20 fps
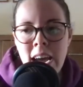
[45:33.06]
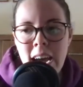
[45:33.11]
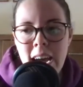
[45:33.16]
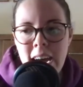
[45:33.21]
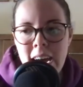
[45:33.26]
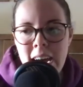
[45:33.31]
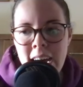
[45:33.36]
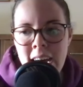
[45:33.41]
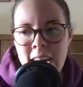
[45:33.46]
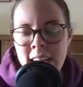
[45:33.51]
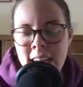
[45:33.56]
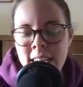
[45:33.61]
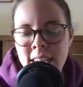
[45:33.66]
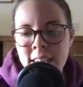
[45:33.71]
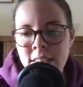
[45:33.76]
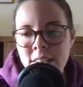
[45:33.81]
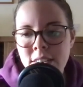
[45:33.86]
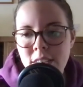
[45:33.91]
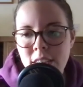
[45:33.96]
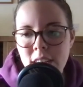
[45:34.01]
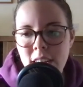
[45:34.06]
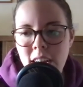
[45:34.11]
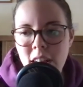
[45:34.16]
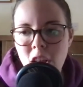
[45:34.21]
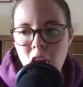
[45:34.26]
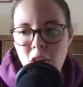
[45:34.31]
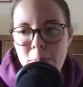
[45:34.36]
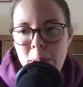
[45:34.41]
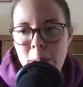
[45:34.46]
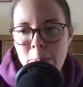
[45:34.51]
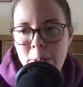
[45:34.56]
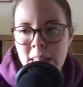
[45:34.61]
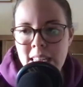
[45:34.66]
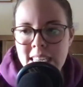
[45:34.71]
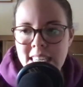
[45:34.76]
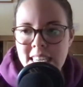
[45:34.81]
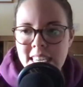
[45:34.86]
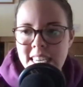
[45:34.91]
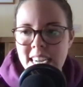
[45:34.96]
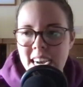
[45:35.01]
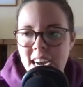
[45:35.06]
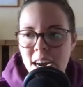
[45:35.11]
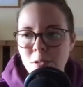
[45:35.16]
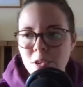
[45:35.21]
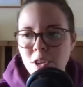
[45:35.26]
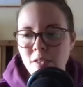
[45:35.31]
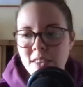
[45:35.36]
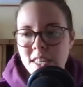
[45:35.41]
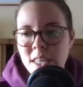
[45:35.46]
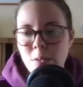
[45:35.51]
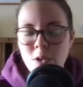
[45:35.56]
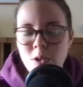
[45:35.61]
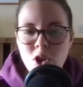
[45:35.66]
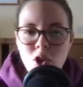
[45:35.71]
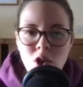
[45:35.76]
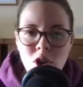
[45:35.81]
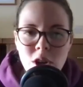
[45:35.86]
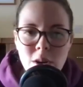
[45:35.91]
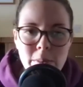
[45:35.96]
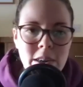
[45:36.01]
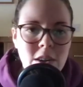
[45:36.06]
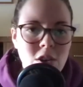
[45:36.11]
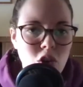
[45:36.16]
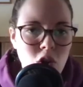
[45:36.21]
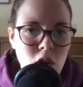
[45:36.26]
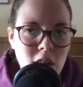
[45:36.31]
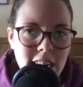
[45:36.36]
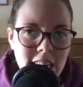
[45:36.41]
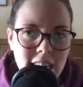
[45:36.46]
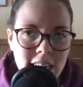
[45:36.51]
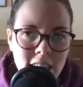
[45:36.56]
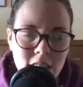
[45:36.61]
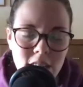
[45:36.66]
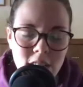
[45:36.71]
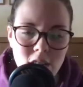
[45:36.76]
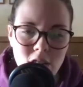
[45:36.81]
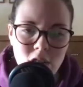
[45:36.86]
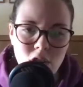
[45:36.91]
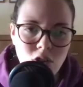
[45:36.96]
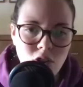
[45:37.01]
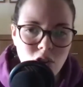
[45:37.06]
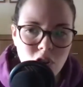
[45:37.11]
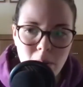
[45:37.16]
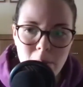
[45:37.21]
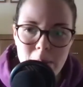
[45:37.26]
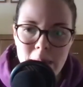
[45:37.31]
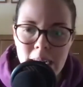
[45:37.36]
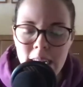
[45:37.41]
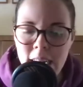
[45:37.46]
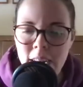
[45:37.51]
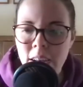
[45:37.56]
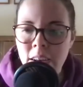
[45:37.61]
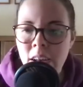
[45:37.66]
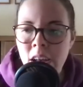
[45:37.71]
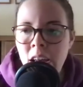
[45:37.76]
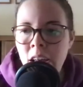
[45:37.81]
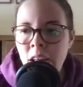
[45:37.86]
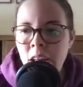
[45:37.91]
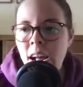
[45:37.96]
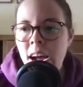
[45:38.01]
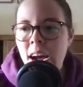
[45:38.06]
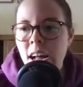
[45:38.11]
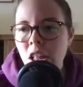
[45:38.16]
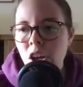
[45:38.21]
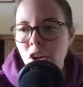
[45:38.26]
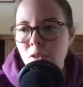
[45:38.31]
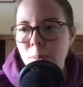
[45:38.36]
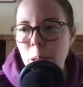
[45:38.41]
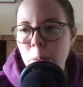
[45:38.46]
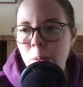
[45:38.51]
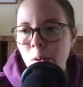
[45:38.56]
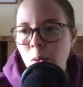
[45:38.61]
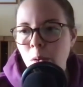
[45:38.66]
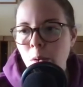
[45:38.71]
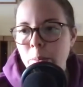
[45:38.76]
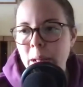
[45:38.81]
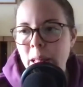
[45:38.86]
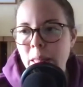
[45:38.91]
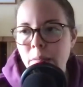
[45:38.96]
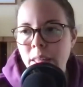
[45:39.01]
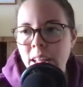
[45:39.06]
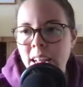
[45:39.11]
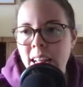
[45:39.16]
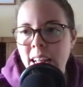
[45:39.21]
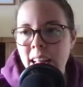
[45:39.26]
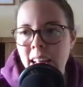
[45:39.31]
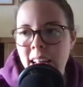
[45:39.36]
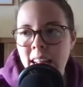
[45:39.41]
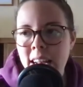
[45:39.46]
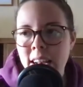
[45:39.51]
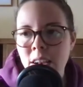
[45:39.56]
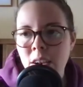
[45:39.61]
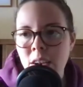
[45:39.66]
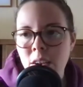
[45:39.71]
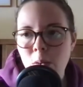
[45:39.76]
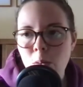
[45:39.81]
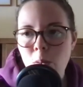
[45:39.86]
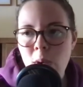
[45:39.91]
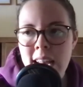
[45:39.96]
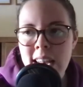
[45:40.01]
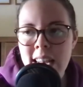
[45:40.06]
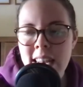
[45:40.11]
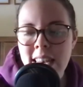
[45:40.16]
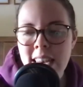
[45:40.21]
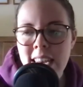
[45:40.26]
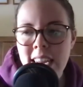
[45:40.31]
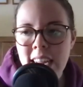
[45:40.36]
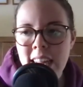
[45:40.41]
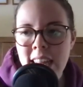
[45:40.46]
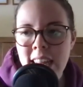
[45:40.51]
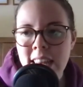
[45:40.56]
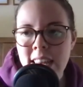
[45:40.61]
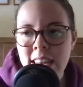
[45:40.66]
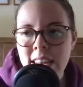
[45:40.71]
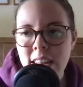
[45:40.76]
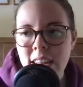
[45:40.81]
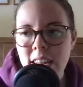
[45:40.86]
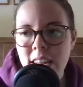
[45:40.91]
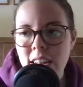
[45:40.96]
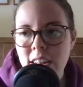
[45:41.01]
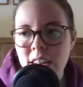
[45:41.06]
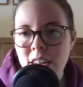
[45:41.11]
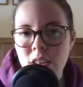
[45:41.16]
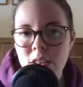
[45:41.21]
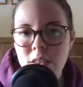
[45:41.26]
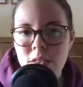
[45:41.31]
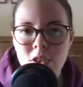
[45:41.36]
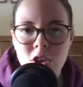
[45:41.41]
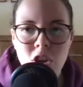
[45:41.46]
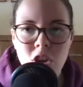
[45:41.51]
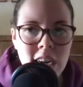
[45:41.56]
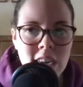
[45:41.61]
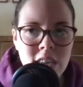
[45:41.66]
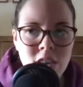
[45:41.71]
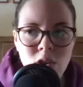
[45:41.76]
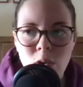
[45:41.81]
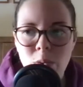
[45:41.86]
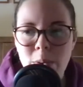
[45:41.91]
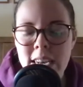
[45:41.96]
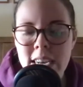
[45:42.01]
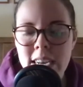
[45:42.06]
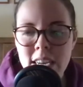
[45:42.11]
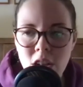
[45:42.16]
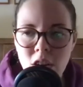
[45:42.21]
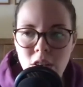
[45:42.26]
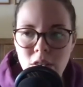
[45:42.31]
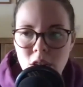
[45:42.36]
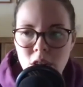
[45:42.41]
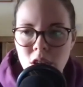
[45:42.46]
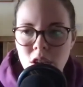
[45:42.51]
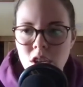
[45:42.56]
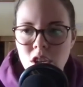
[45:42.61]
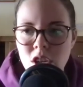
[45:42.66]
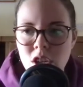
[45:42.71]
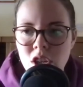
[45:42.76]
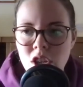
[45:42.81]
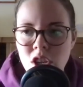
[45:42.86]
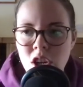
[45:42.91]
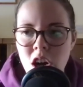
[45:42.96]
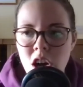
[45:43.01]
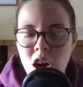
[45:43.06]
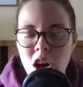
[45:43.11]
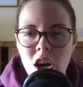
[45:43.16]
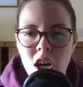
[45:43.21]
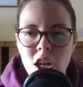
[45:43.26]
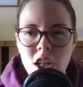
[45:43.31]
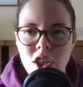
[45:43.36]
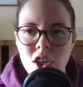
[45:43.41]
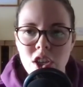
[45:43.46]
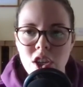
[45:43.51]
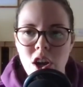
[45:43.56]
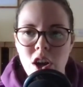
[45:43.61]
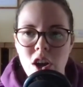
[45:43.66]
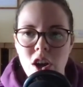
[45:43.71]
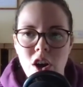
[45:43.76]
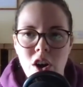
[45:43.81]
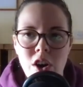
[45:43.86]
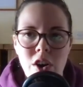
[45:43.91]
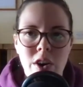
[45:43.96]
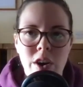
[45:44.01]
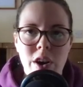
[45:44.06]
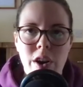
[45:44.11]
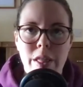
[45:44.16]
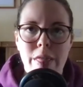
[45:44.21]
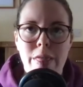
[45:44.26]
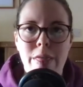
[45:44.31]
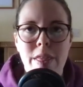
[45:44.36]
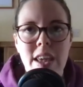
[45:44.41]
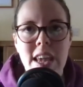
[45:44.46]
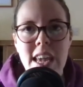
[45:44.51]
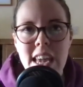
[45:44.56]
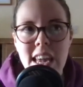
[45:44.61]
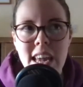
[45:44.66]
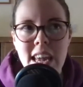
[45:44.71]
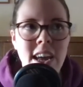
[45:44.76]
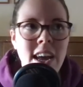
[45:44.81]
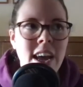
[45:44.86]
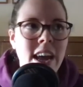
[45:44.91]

And a lot of people listening now, because obviously we're talking about training, it's a good topic. A lot of people will be thinking, when did Jazz or when did Lauren start on the